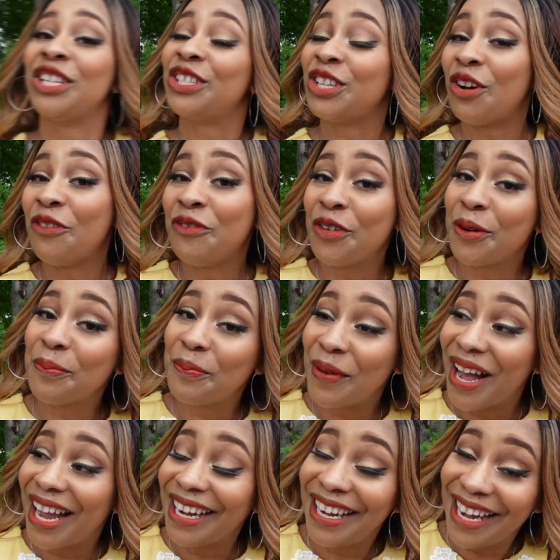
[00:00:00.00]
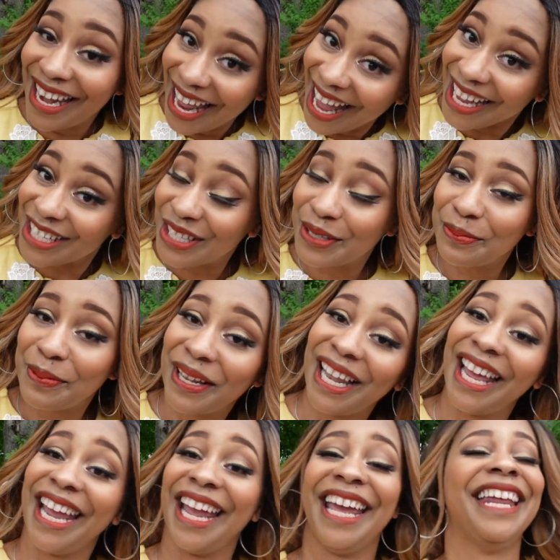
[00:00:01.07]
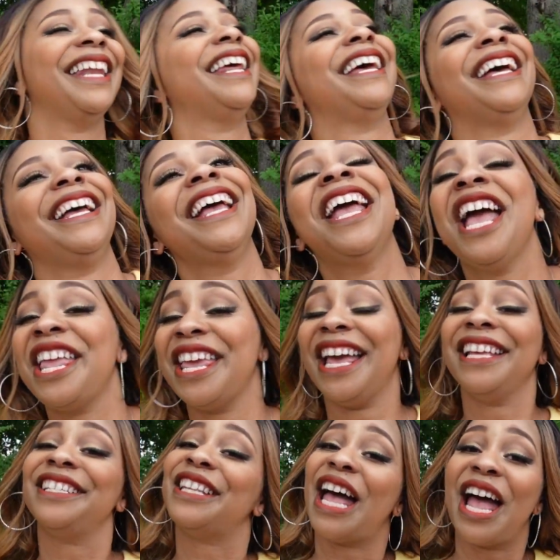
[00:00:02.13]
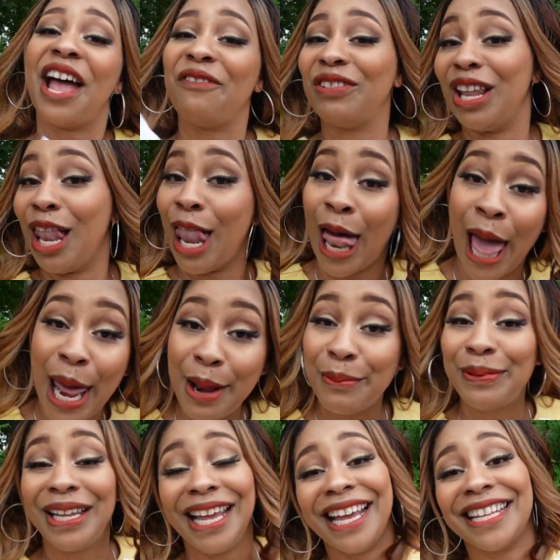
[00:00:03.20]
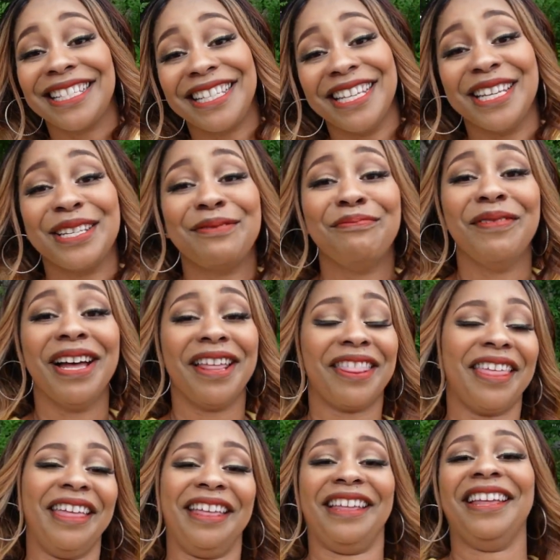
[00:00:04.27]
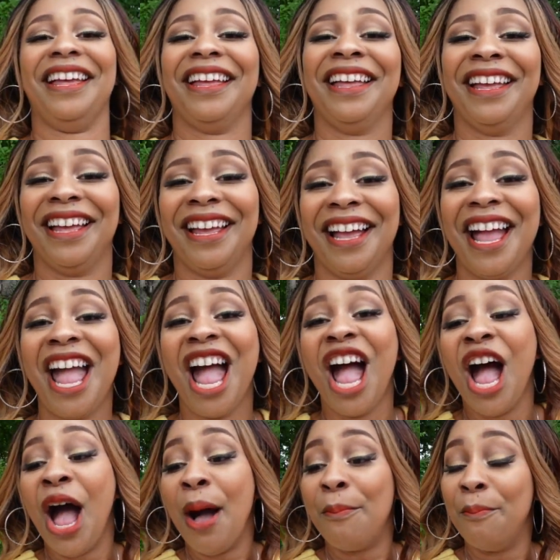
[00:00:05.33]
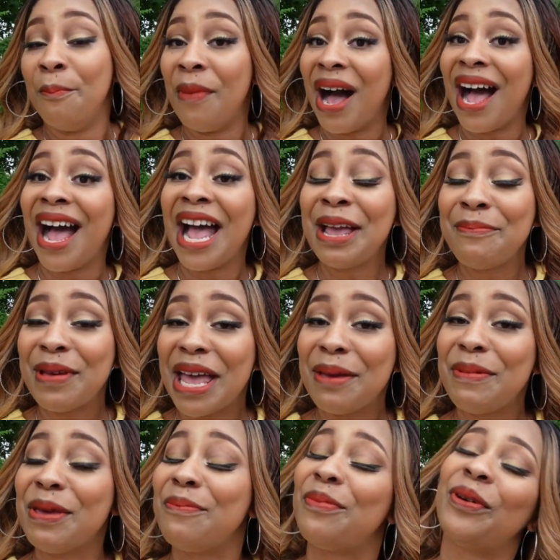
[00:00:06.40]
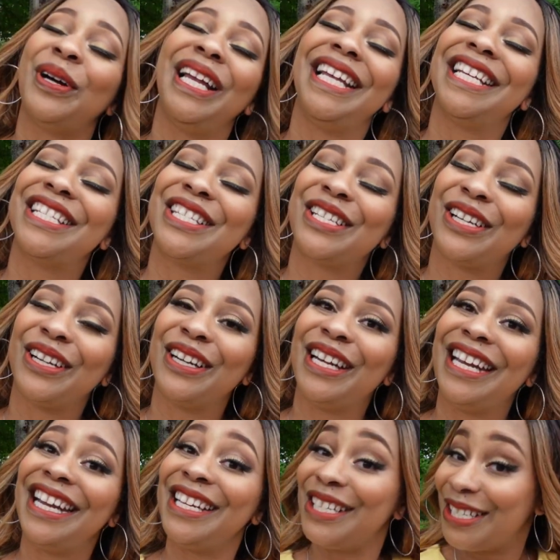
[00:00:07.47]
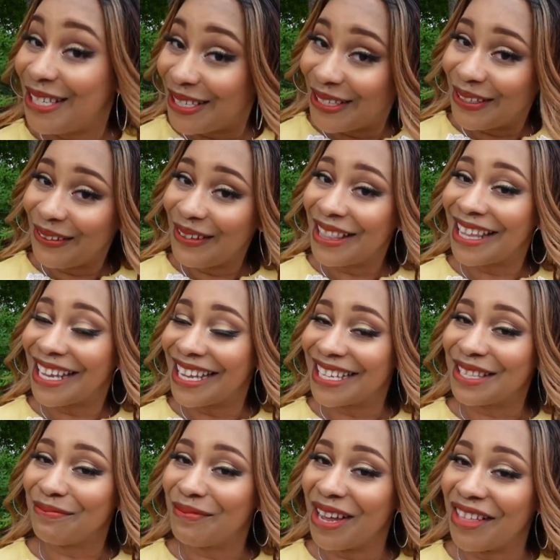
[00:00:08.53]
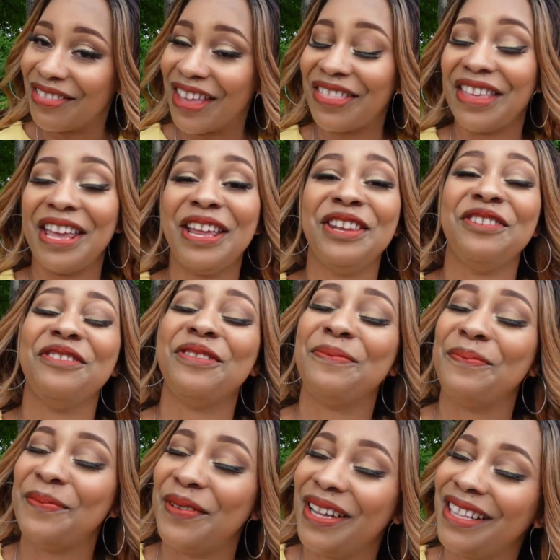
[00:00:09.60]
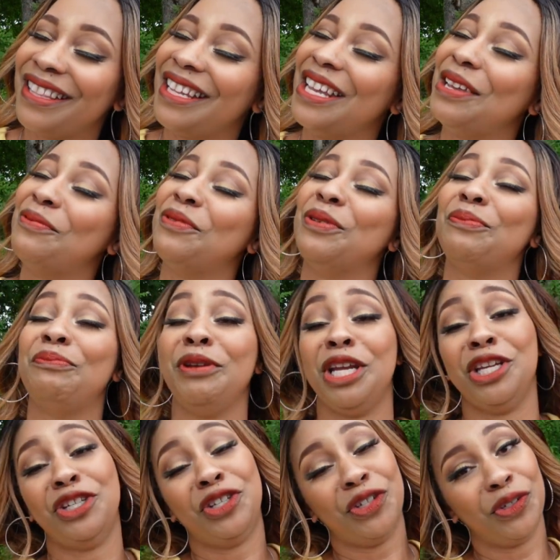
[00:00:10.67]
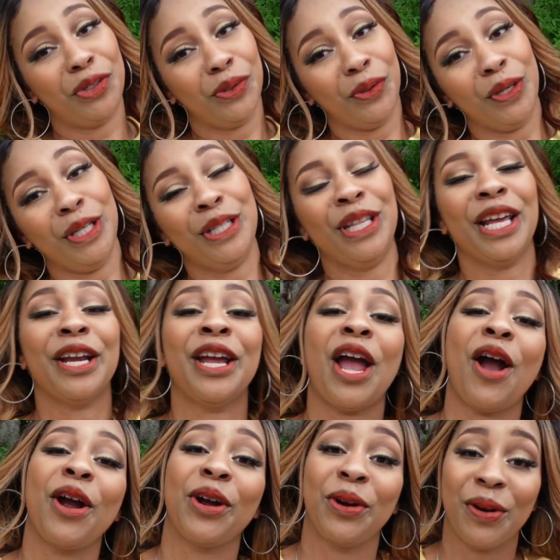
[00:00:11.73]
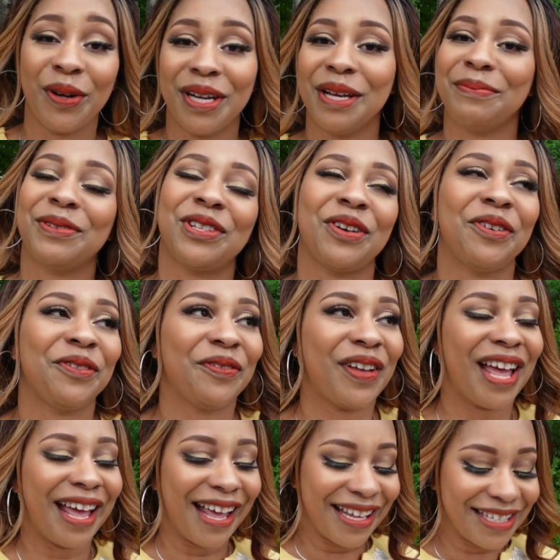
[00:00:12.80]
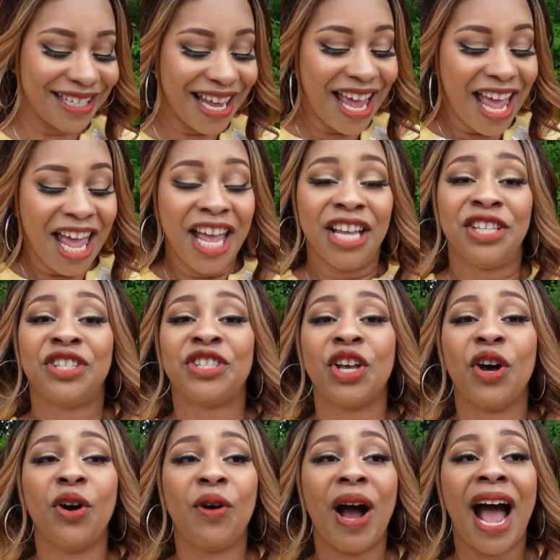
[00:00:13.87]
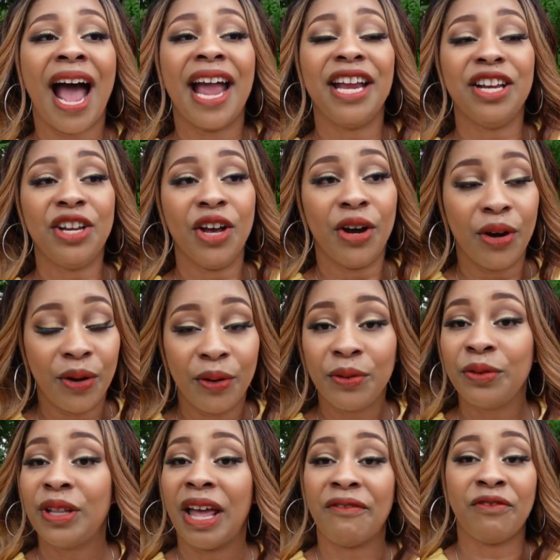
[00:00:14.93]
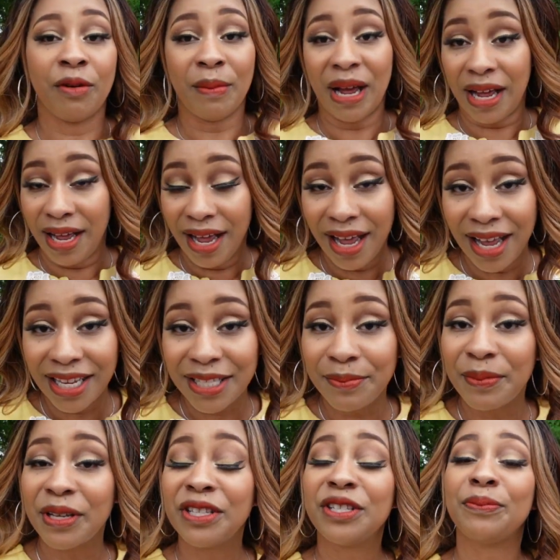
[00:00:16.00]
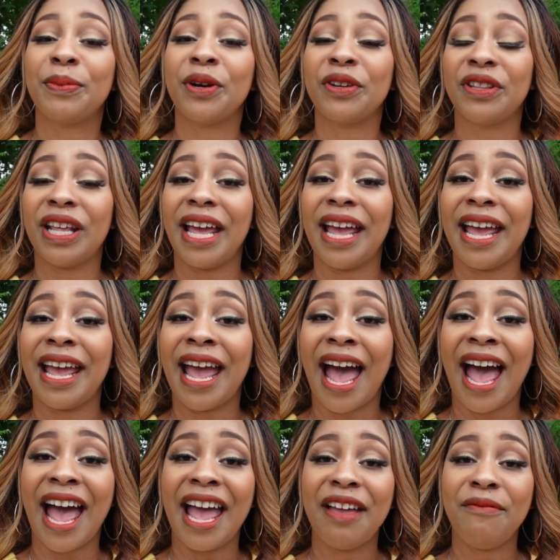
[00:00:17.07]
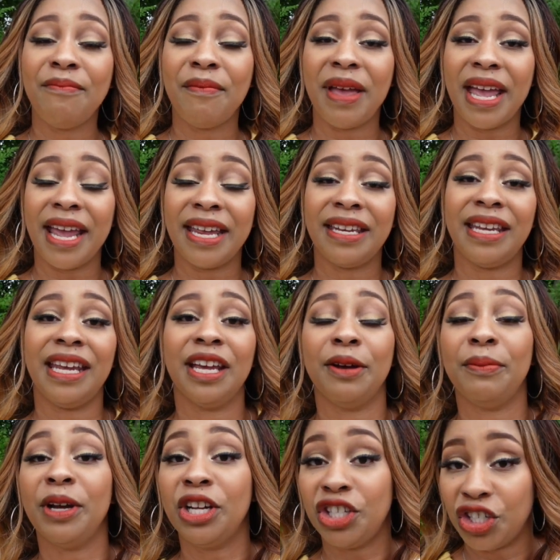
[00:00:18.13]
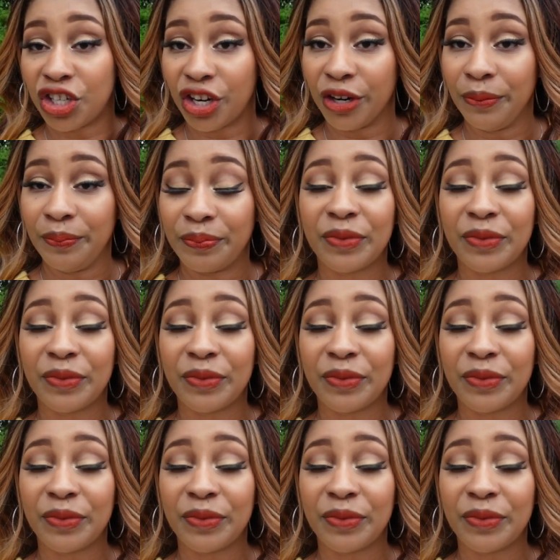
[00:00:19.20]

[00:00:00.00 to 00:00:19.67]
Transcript: So for my next plan, yes, I have a lot of plans this month. My baby boy is turning 2 this month. At the end of the month, he will be 2. They are growing up so fast. So I know that for my husband's birthday, I made him a shirt.